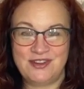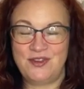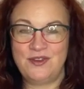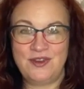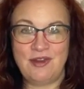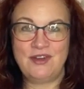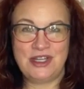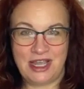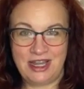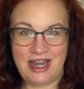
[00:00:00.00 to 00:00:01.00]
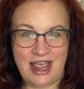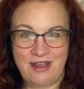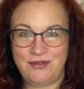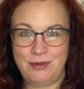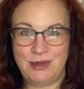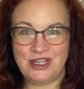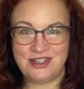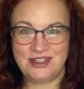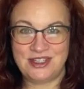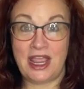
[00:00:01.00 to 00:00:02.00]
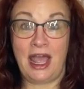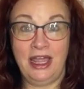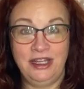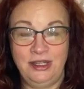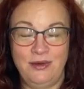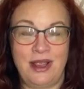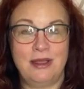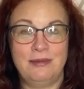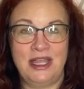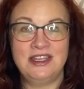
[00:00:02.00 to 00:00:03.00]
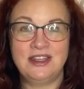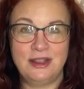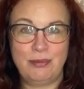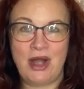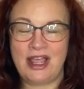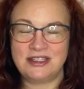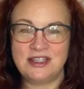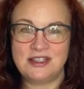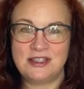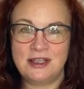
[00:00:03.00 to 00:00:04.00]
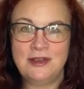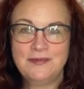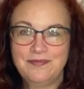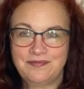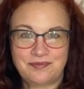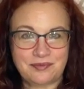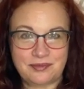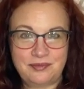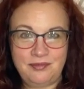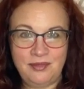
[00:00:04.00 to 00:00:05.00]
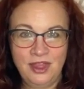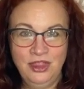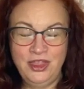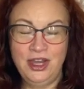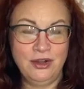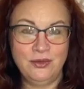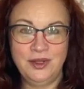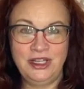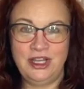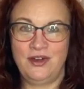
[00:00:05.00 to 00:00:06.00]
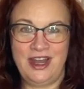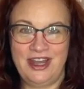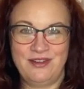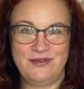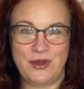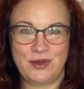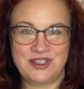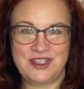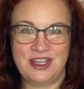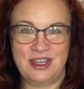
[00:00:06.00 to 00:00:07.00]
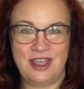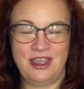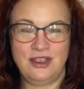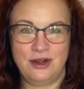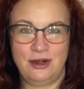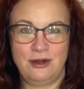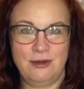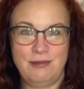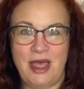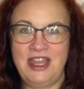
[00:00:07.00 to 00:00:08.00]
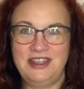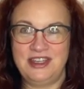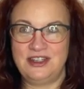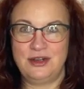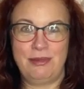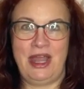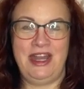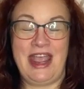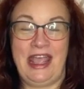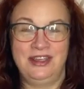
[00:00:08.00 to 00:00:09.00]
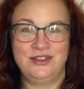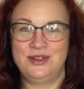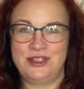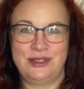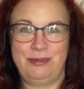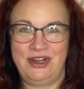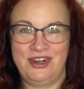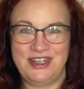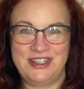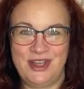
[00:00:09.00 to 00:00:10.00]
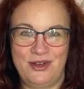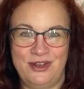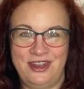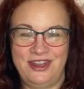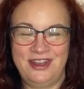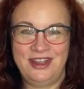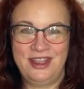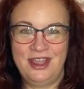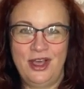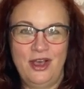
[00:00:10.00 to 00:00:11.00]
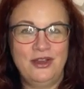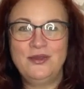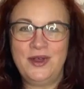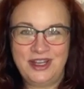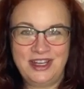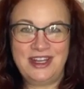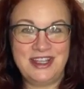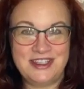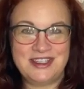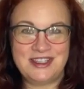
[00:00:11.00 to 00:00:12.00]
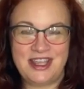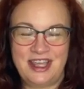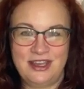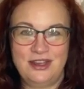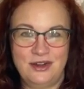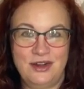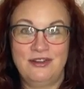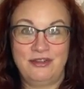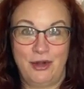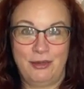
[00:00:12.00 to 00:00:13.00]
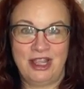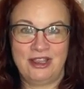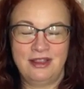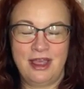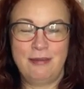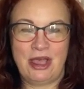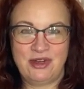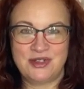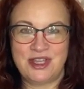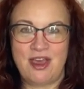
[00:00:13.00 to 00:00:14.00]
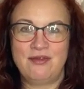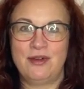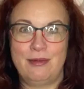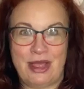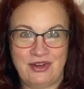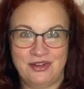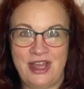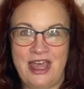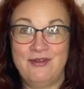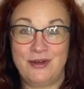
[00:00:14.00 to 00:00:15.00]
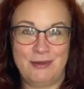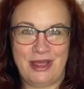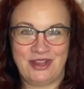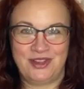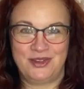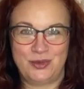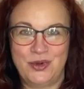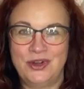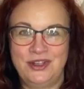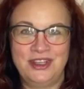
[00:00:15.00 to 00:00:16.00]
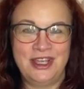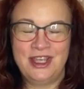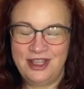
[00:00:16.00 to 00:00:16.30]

If you've never done affirmations, I highly recommend the practice. They are really great at focusing your mind and your body and your spirit on what it is that you're affirming about yourself or about your life or about this world.